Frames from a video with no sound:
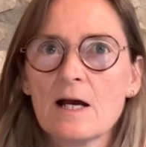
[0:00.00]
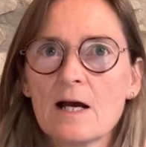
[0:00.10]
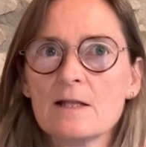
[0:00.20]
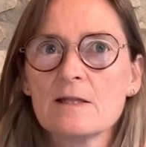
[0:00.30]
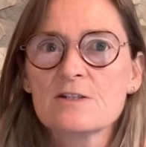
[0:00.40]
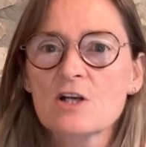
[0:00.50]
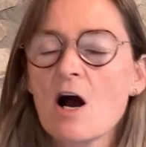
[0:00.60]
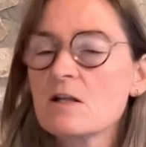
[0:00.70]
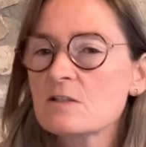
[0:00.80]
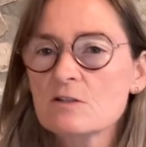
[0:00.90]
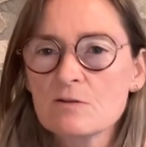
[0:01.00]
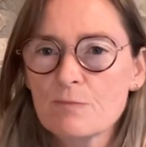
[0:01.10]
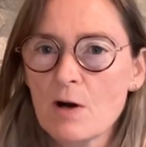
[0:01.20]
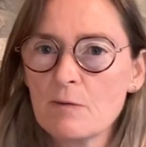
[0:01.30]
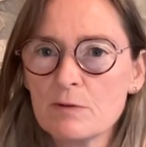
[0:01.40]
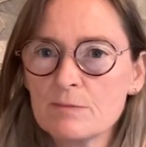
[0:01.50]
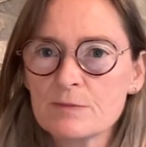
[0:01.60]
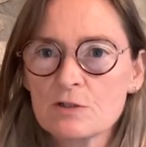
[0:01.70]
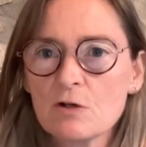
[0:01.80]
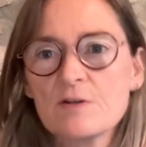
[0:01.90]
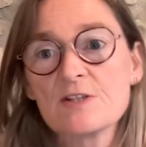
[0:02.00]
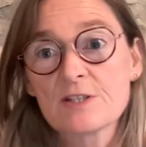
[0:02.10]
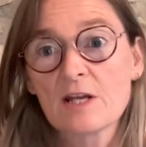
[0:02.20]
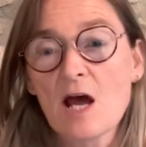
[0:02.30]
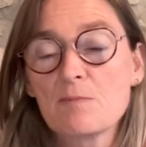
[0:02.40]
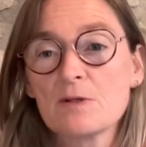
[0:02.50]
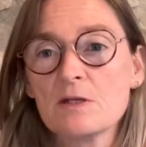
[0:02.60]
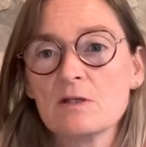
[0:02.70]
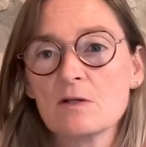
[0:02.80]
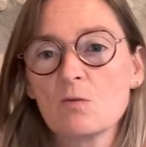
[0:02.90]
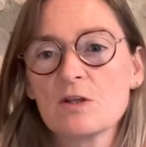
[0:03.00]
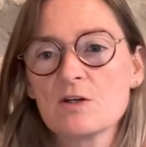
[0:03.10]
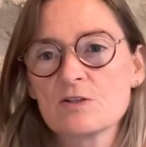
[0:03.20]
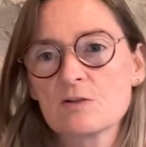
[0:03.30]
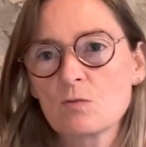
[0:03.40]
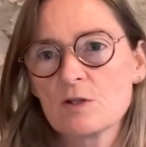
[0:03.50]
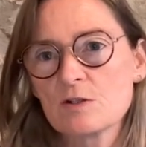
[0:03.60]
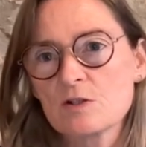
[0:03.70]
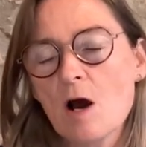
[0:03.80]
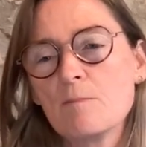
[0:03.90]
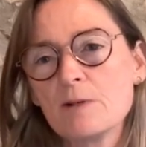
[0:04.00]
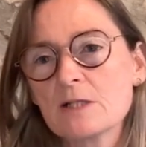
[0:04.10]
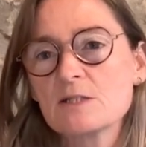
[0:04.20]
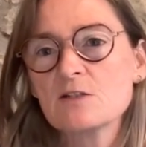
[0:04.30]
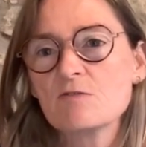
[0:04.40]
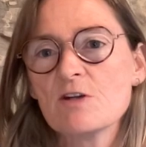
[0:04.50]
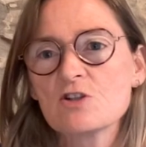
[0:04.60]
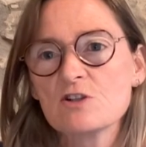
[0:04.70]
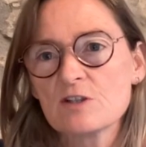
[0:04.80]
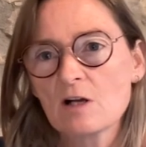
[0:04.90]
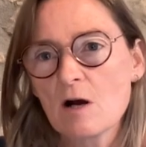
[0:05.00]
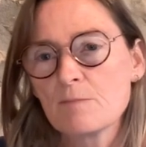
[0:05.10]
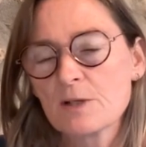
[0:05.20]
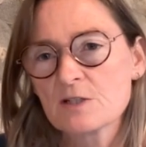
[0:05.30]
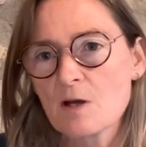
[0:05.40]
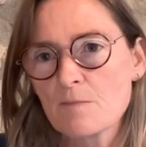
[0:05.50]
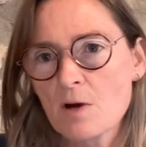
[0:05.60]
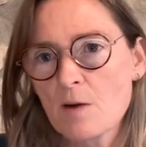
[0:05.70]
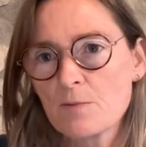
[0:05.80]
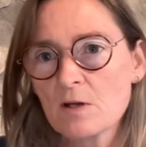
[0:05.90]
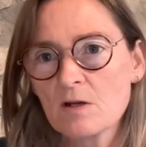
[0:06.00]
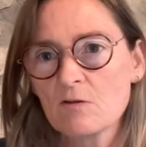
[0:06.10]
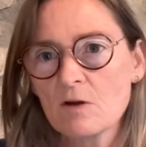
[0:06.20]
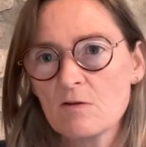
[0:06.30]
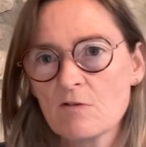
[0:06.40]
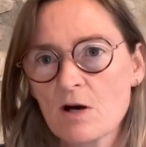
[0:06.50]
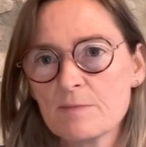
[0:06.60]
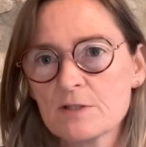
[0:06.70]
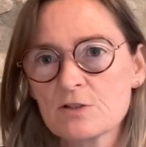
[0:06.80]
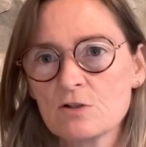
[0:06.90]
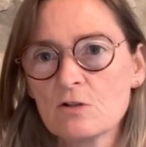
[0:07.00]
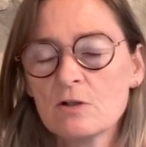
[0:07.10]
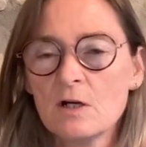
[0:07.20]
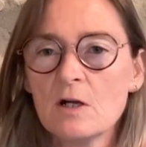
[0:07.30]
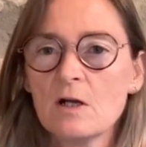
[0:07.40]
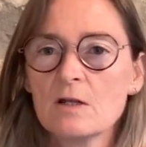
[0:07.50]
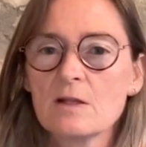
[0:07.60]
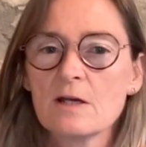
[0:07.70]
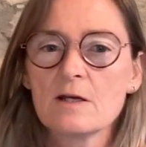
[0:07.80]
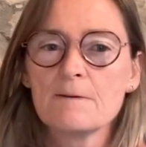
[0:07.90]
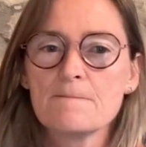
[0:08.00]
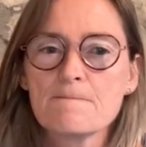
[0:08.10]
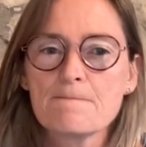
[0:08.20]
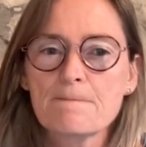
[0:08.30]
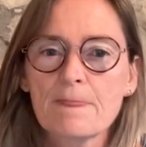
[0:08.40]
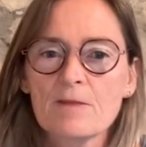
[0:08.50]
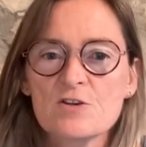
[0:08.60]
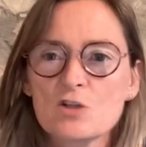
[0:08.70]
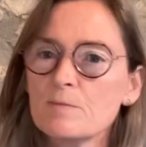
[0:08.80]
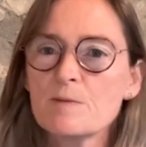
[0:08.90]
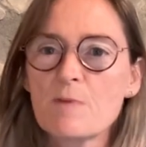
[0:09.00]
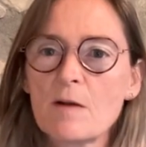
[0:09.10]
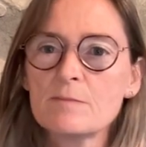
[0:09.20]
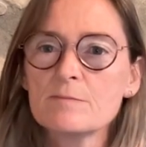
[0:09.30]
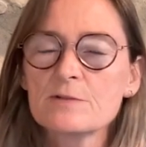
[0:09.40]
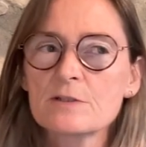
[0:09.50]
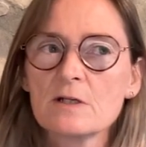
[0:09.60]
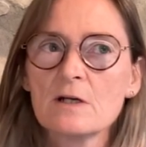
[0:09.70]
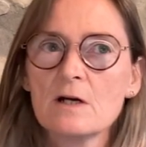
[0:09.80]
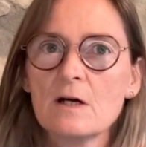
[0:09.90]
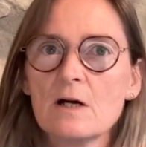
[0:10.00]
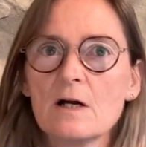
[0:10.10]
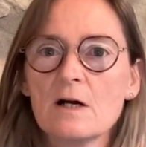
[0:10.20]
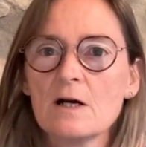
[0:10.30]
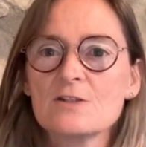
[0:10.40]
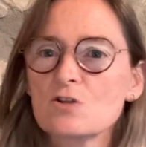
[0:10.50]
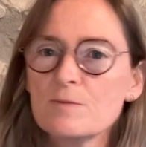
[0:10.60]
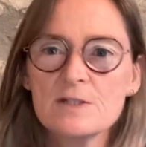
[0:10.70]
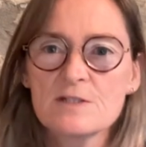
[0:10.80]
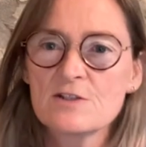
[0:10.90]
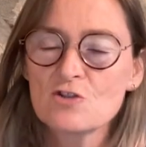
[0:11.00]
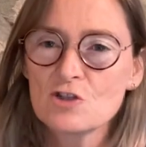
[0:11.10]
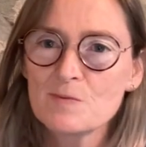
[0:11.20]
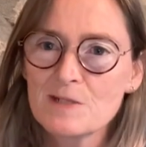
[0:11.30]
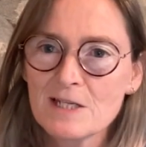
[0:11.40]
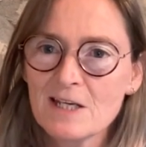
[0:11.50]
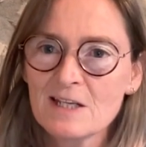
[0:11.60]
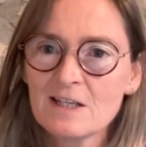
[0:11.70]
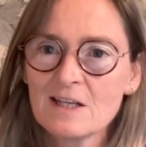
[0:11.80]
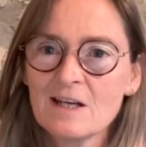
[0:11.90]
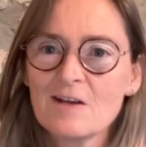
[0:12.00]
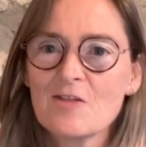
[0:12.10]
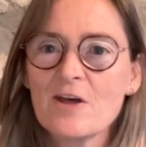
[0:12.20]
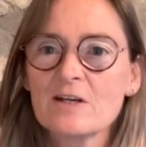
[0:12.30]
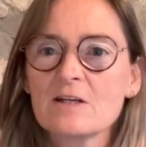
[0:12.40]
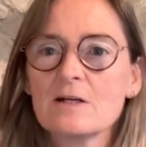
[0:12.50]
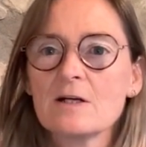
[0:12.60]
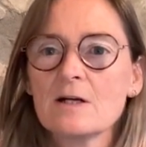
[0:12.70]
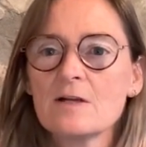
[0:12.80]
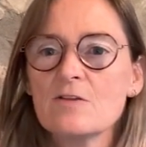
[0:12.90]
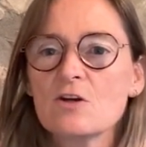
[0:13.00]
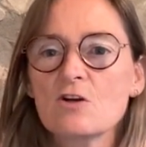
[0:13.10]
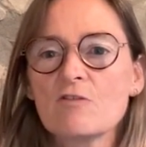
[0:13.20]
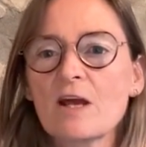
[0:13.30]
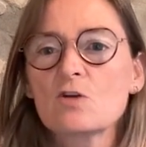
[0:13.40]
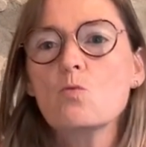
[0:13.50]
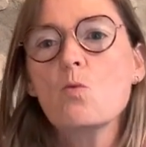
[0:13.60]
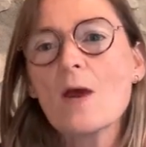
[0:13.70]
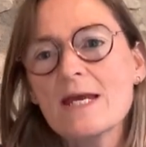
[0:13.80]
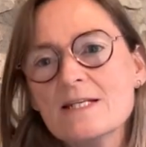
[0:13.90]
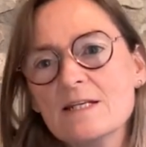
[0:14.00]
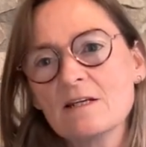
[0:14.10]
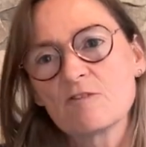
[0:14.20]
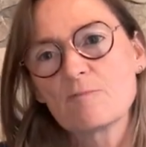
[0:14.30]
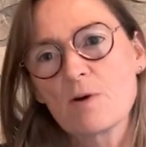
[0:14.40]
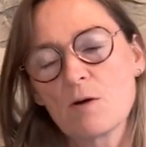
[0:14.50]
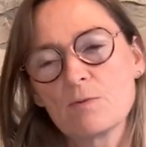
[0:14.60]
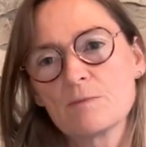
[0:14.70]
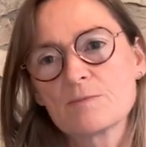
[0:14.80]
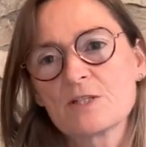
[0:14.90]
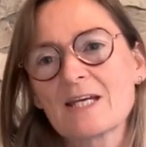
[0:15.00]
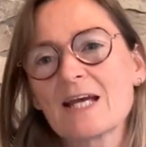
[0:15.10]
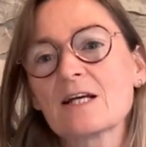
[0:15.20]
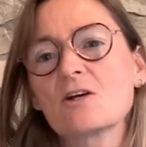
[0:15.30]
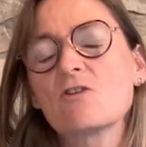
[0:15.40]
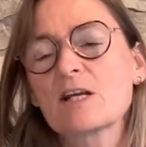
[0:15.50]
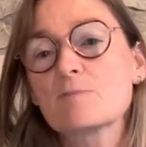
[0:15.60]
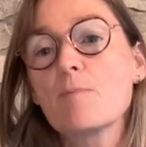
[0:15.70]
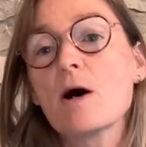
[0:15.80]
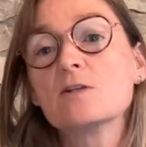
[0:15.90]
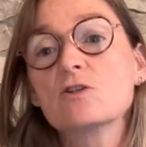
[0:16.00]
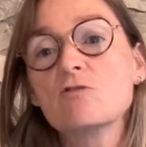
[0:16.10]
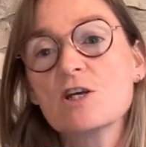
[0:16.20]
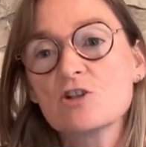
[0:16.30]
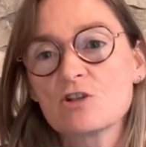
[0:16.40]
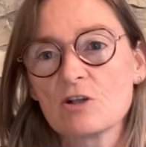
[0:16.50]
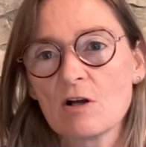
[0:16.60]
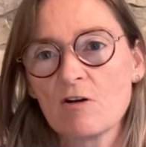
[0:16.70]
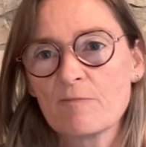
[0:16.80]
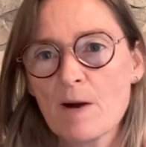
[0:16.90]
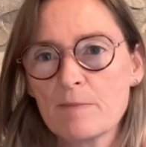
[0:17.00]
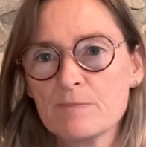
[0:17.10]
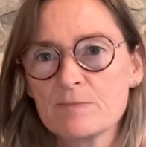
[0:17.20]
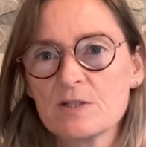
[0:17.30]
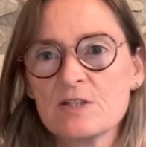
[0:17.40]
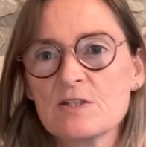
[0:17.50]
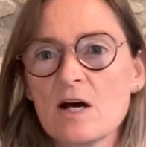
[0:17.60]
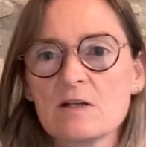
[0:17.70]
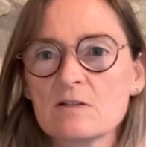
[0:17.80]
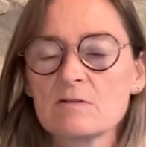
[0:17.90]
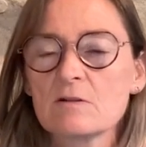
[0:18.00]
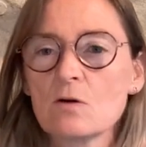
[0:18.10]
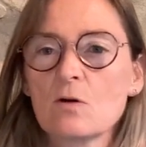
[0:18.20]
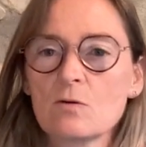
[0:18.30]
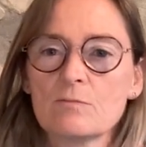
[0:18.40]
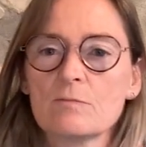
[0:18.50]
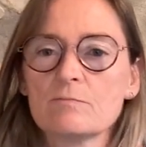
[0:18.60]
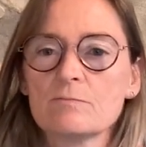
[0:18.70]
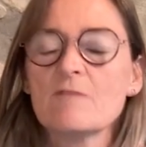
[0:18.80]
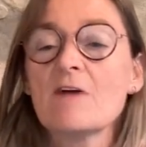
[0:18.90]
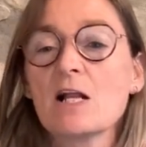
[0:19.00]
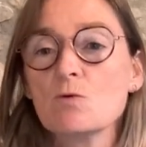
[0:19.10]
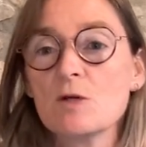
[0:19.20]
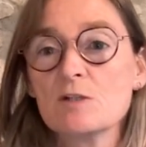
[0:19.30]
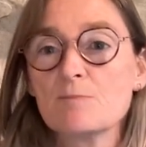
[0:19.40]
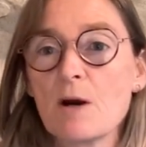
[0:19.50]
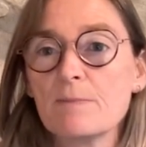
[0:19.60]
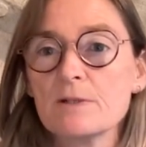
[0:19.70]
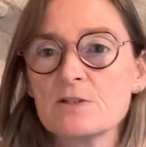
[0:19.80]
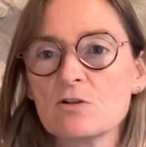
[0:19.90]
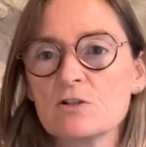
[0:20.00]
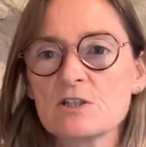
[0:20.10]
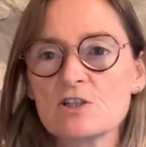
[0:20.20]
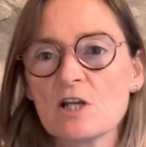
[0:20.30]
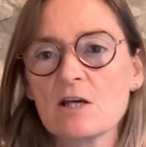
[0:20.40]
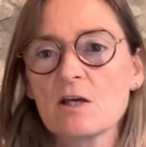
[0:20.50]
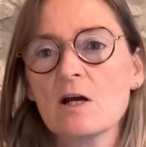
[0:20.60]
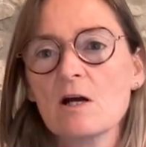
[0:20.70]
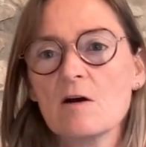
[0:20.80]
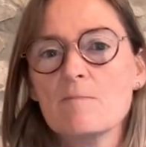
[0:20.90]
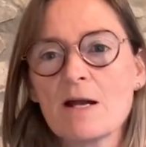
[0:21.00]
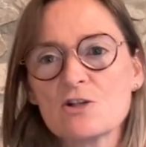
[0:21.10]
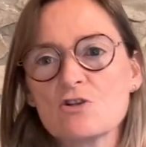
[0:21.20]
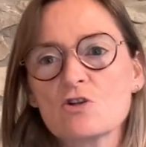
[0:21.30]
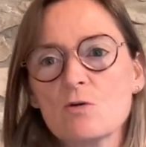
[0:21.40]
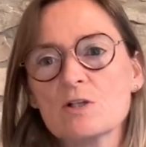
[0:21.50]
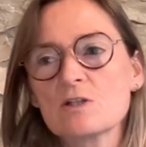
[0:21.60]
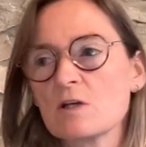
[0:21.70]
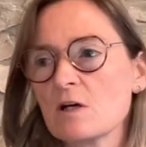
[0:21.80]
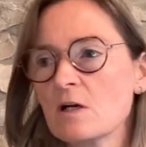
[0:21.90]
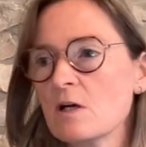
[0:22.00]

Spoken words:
there's constant problems, and this can happen where there's complex interventions in complex operating environments, that there's so many problems and so many decisions to be taken that the correct weighting of problems, the correct ponderation of problems is not evaluated properly. So it's just like managers going to